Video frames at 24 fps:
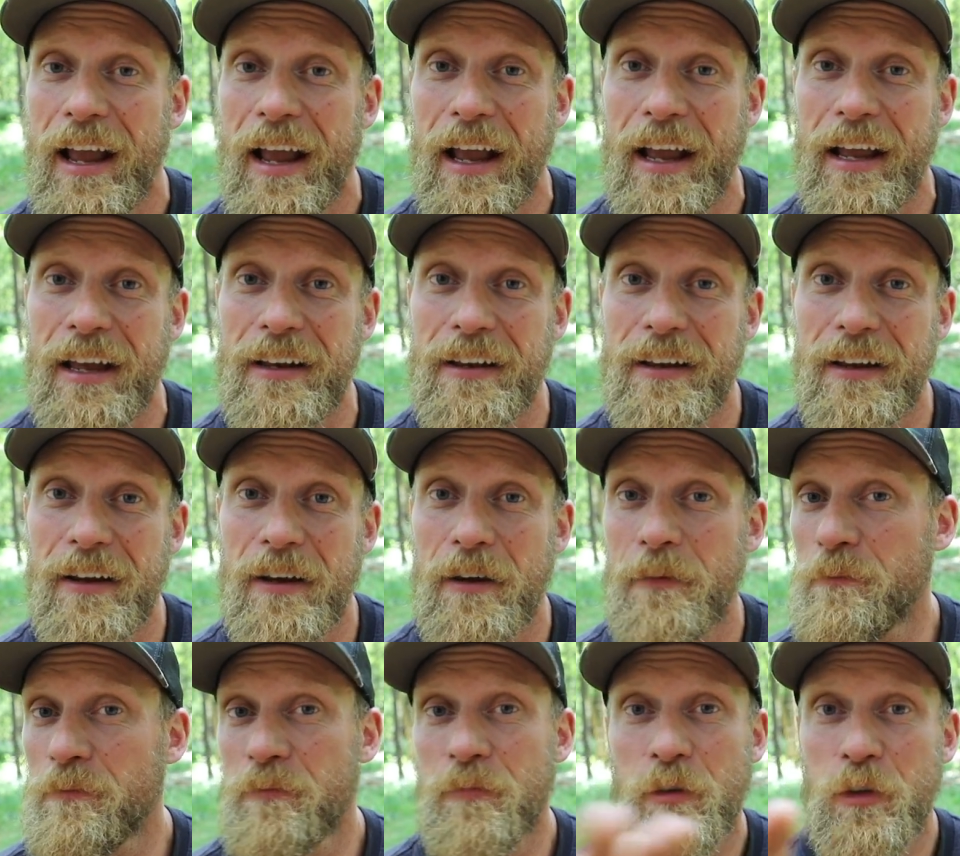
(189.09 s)
And
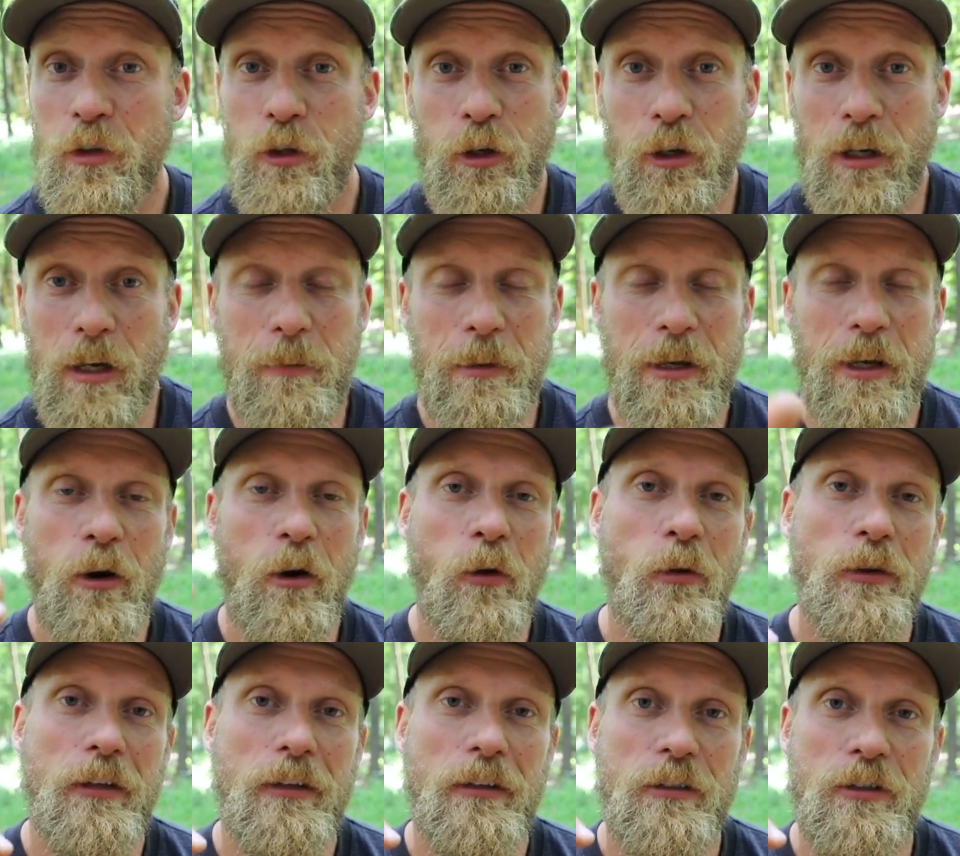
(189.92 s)
um, you're gonna be
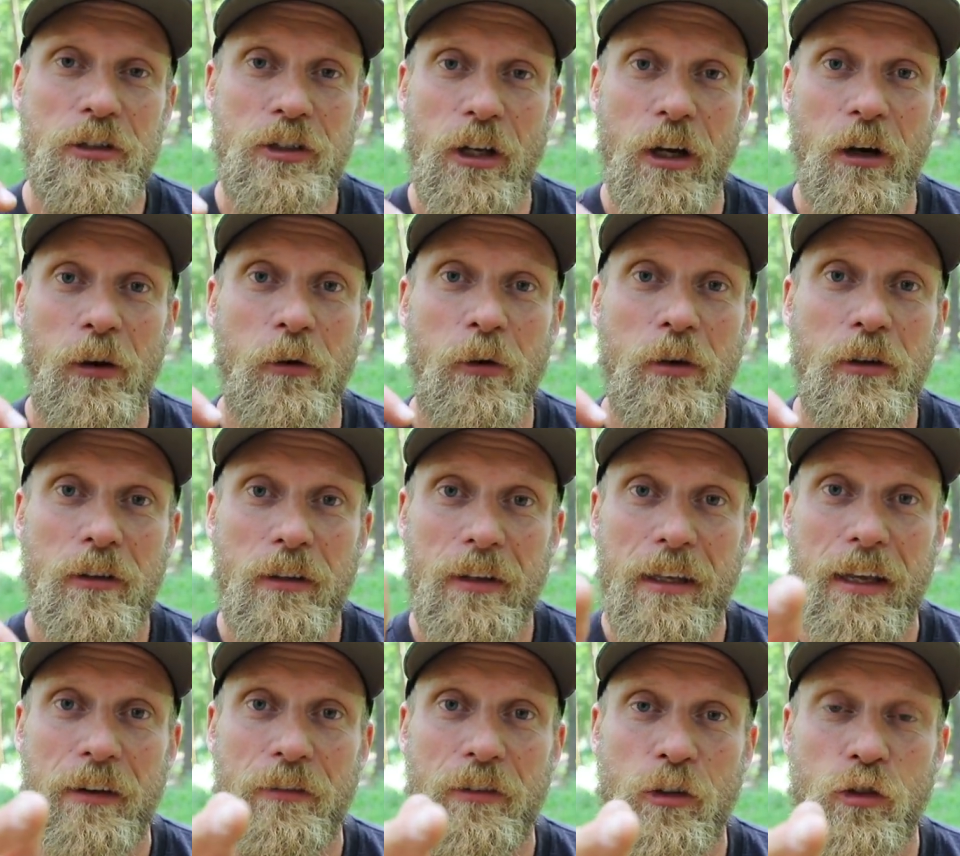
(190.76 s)
golden. So
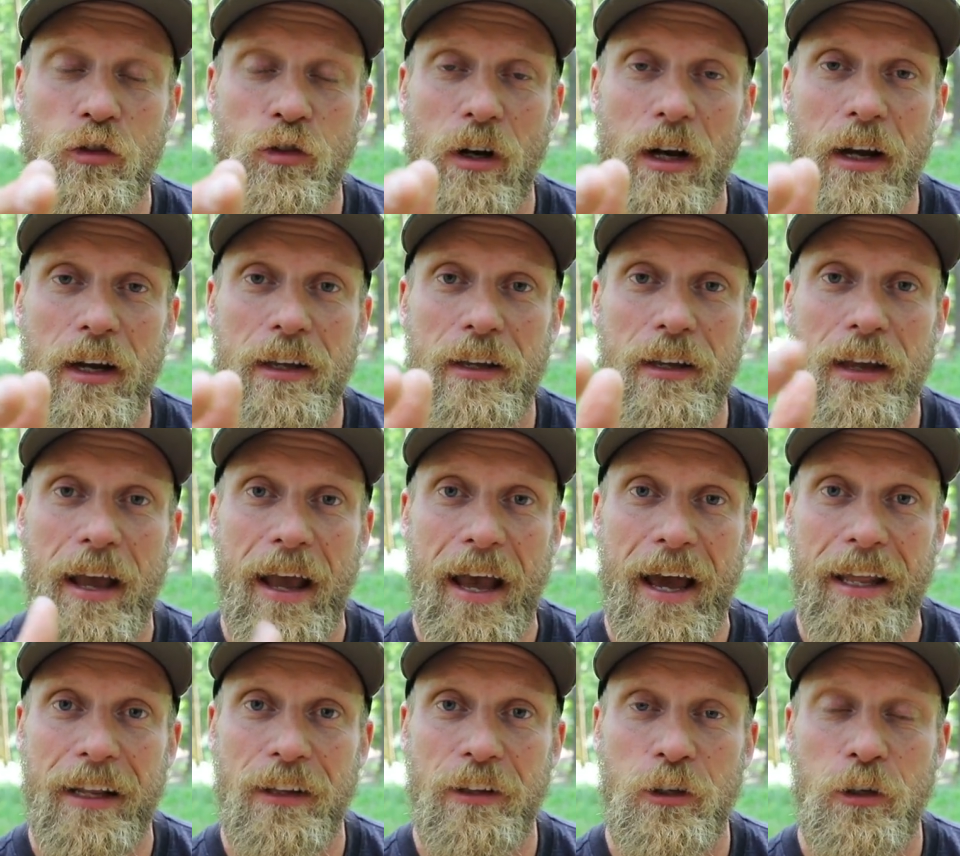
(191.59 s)
give it a try,
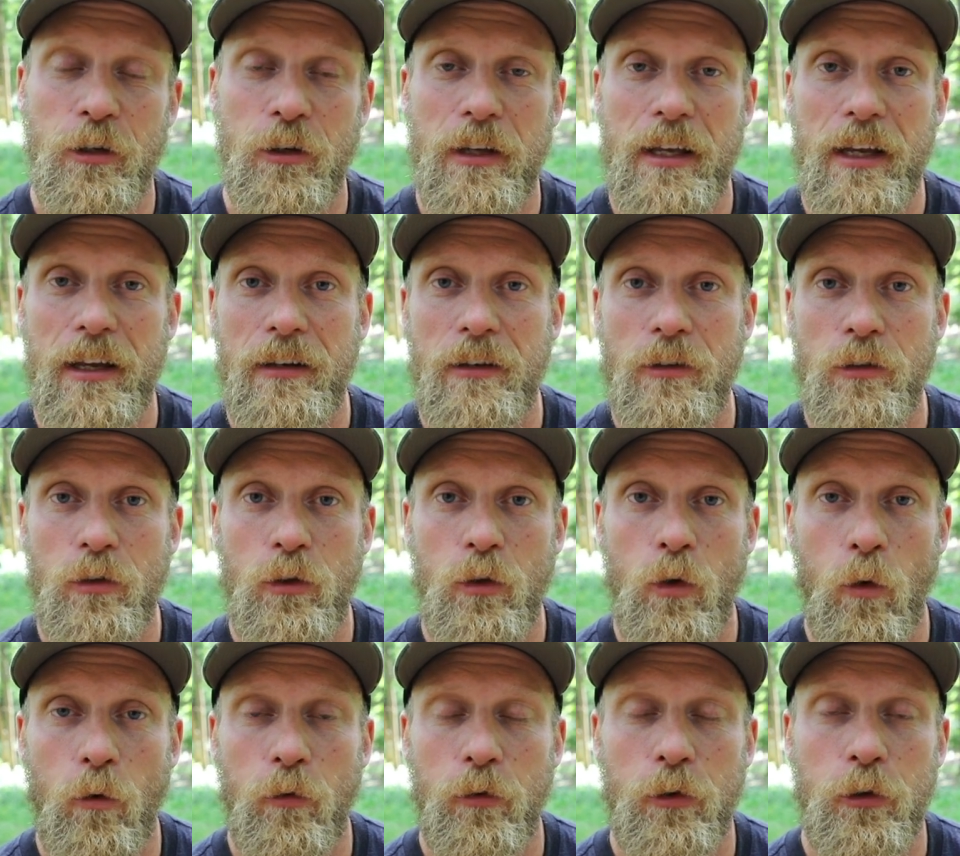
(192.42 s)
add it to your kit,
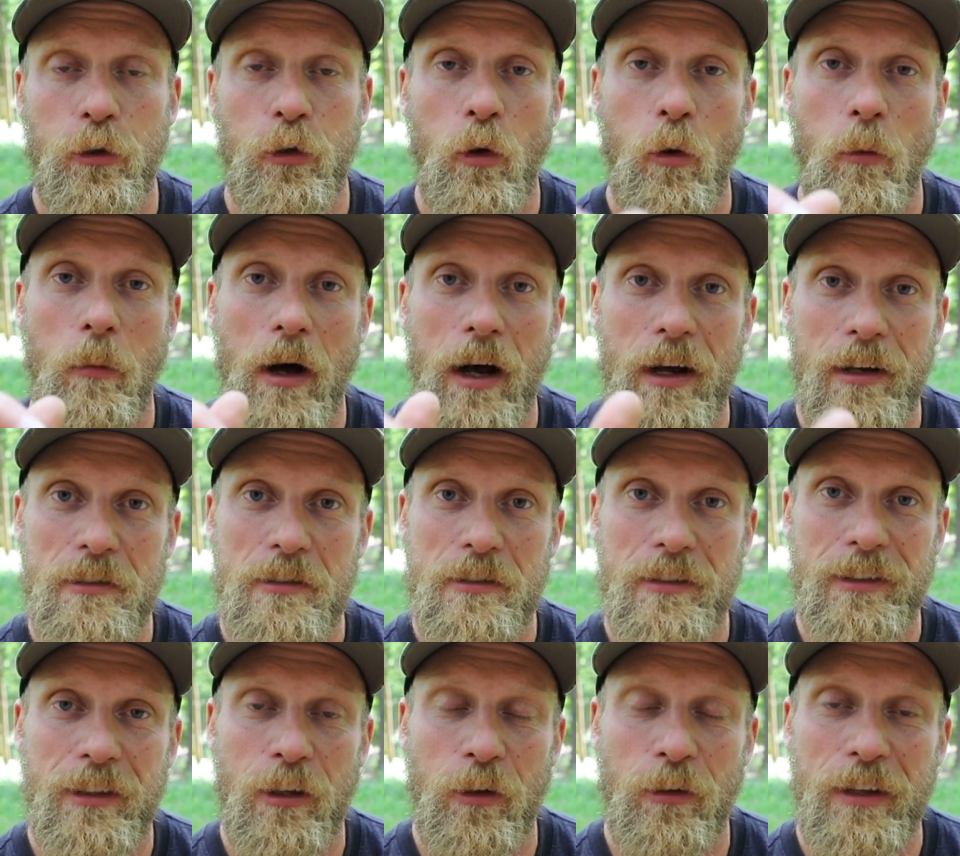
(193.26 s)
tool for the
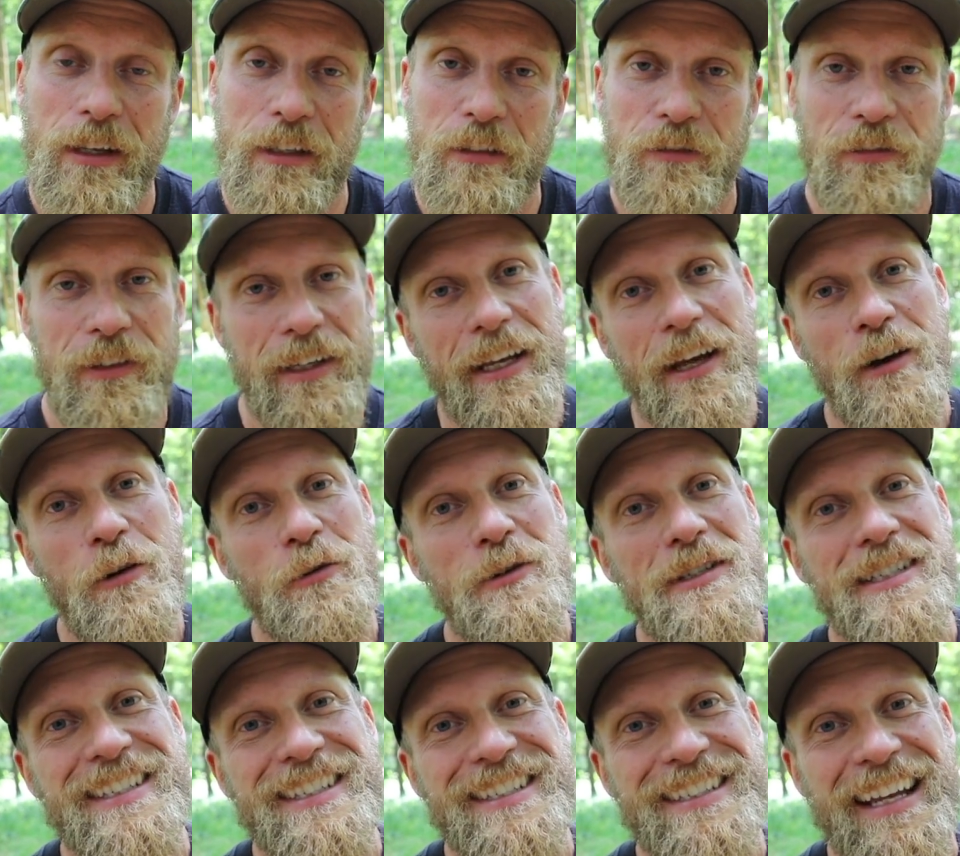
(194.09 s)
toolbox. Till next
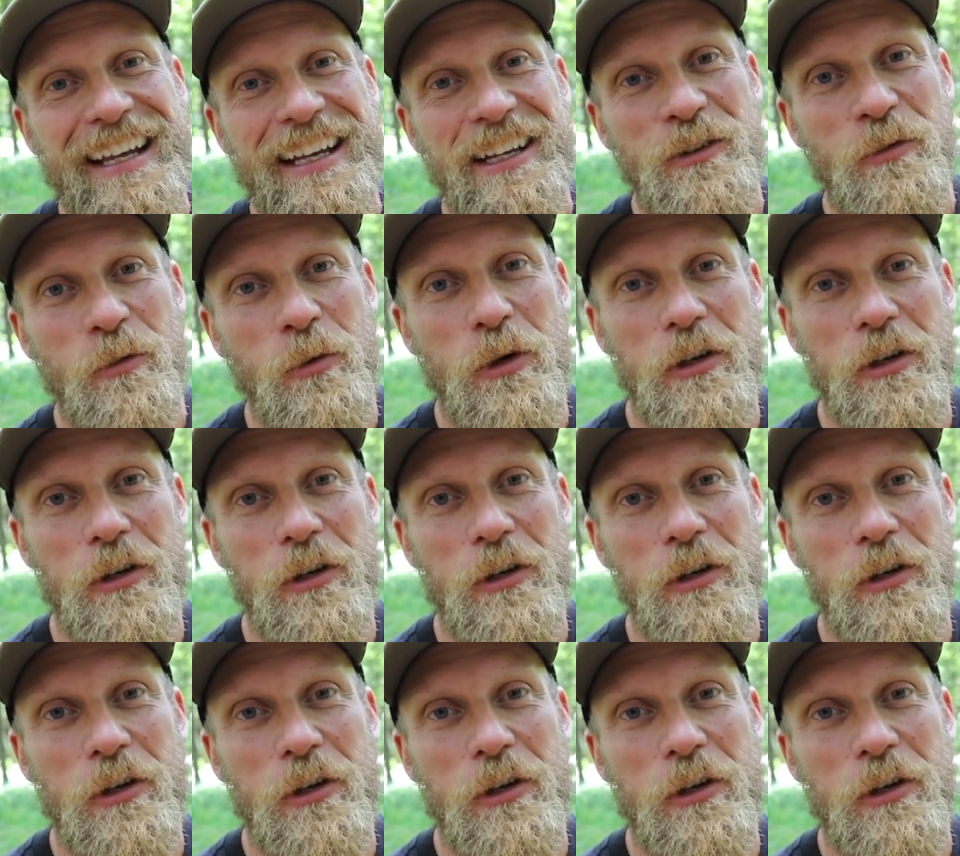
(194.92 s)
video, stay in the